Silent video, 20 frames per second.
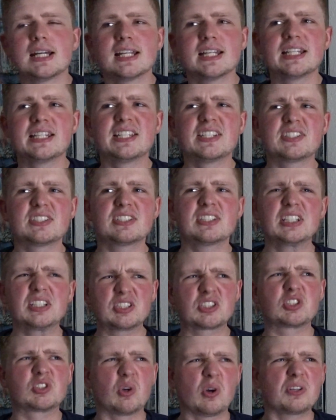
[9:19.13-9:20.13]
This
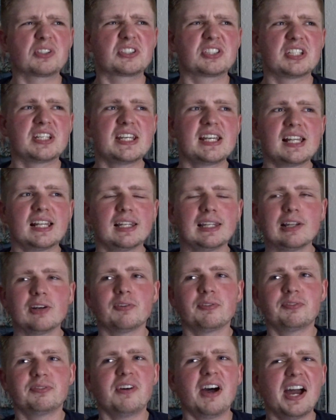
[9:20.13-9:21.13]
saucy little
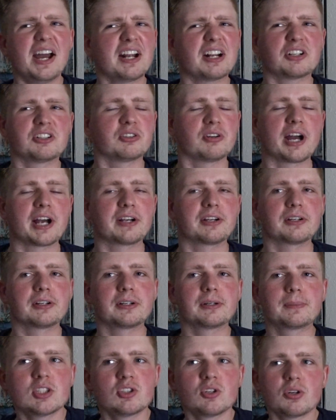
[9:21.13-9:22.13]
firecracker
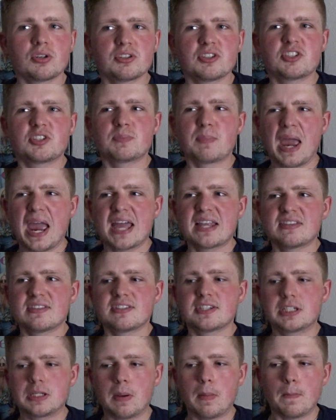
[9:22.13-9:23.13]
took this
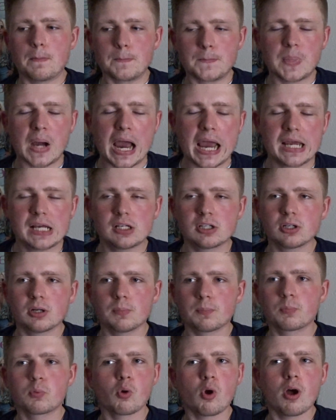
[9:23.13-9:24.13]
man's bike,
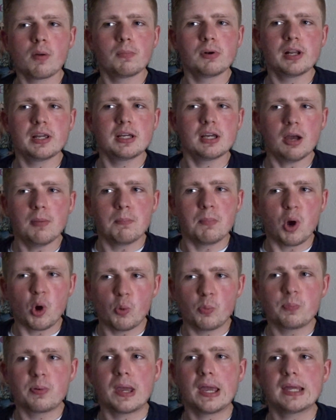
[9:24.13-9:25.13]
probably a
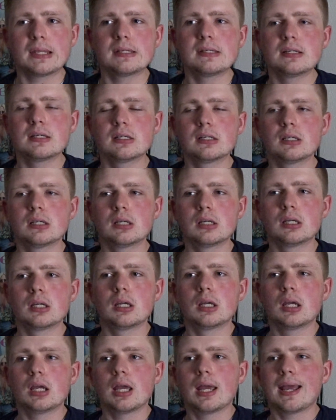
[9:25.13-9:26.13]
moped,
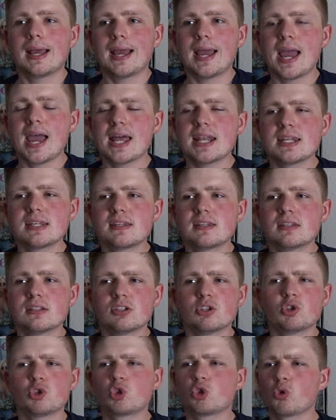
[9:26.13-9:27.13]
and
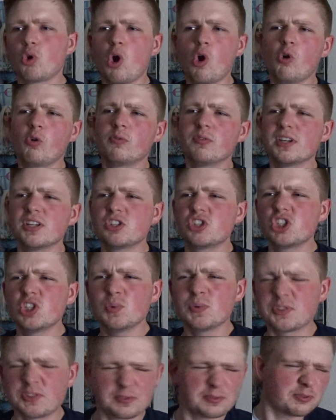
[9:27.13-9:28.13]
drove, and she
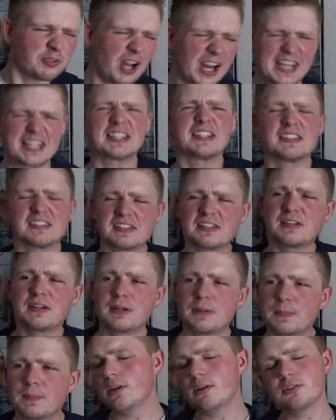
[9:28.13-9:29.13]
was frightened.
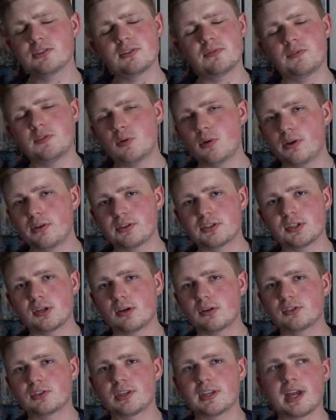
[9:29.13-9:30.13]
There's a few other
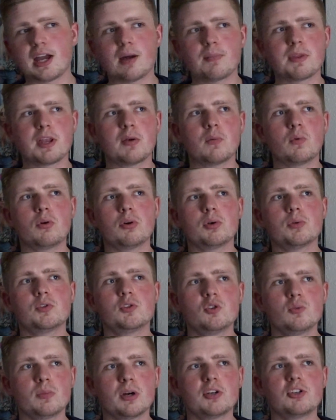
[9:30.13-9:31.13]
songs on the album that I won't go
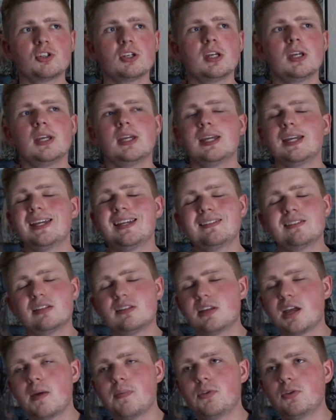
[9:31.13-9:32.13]
too much into
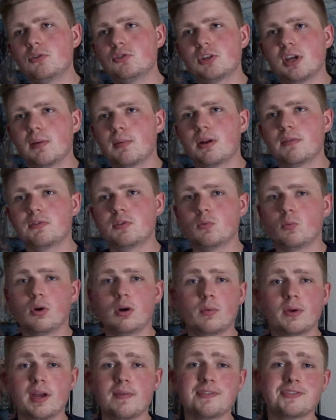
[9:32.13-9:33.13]
depth. You can check them out if you
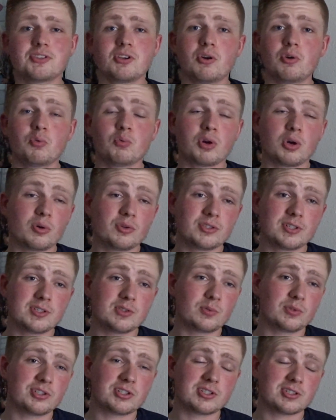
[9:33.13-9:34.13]
want. We have the song Roses,
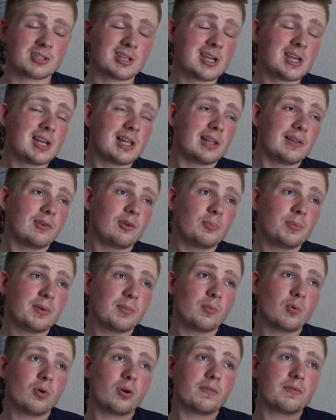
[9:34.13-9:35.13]
which is a little
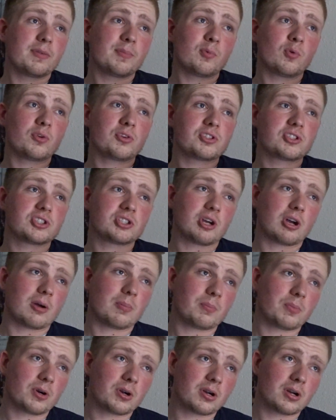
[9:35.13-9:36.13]
bit more of the more
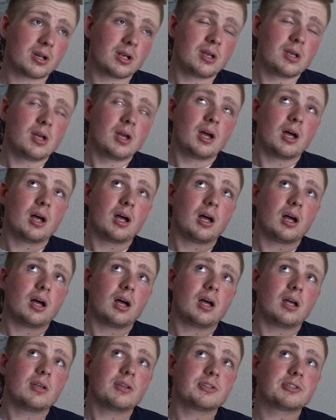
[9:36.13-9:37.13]
somber,
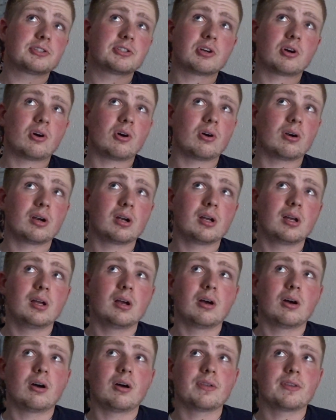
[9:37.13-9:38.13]
uh, song
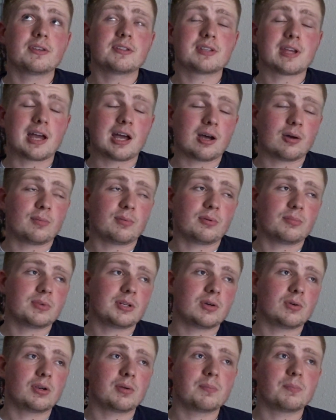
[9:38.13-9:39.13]
on this album, you
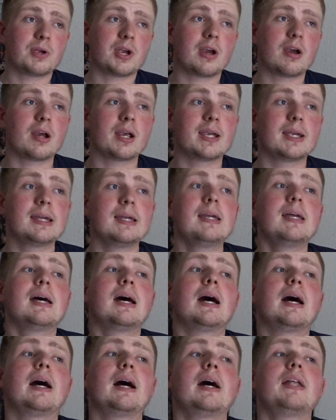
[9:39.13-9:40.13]
know, comparing
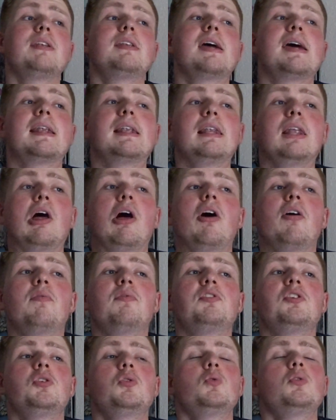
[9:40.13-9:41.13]
uh, Dead Love
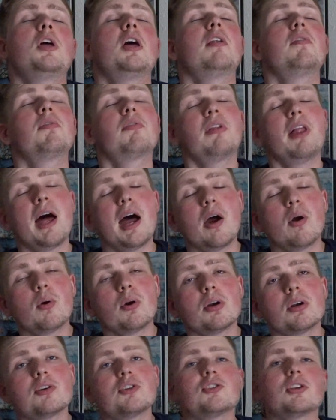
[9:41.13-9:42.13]
to Dead
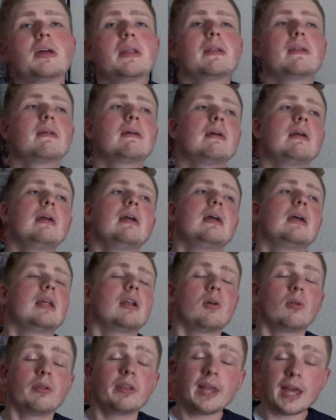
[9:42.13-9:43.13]
Flowers and,
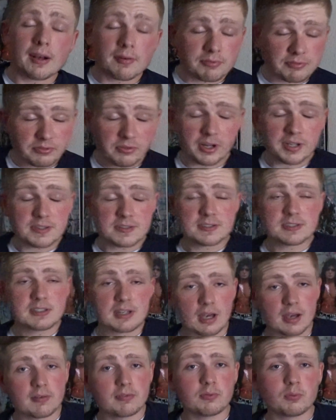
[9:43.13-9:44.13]
and all that fun
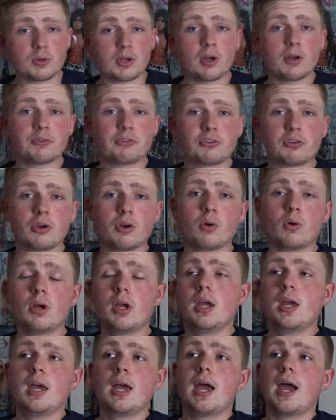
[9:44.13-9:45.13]
stuff. We also
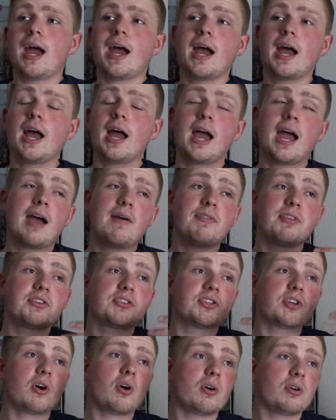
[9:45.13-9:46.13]
have the
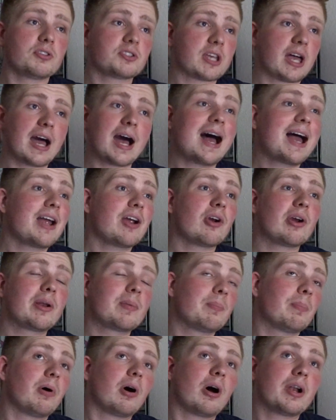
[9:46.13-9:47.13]
songs higher
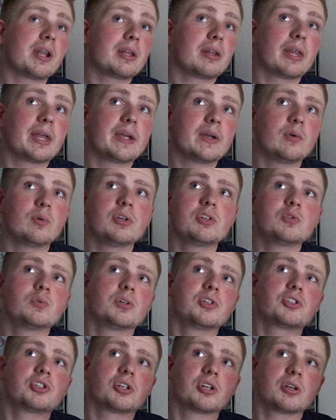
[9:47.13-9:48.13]
in body language,
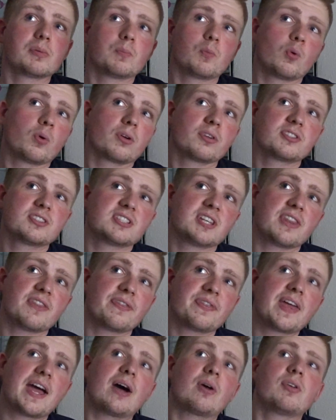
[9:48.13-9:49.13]
which are more
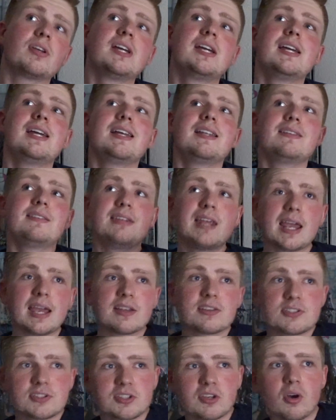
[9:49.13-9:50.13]
synthed out
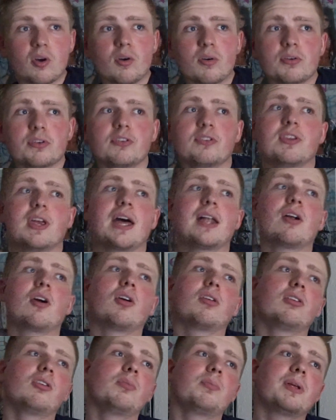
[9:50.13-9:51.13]
dance songs that are
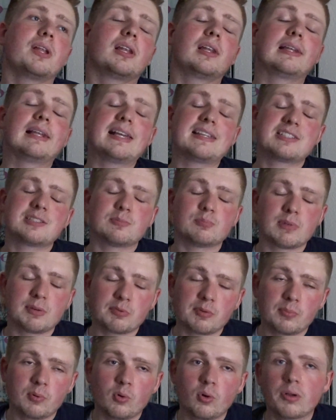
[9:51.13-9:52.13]
a little bit less
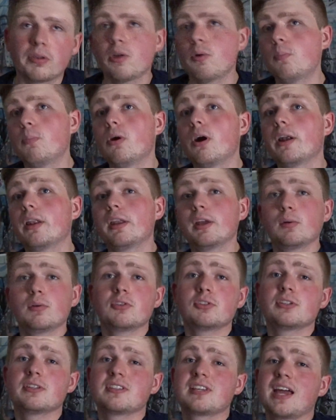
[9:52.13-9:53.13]
memorable, although body
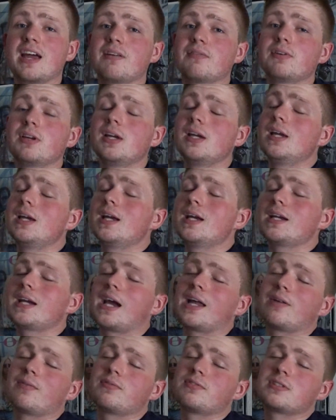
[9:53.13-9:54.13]
language does have
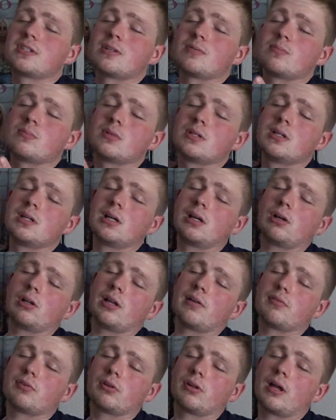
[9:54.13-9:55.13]
kind of some
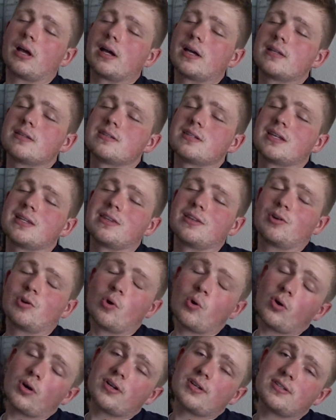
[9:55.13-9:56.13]
clever lines in the
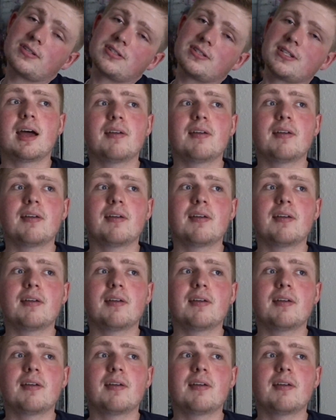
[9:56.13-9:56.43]
chorus.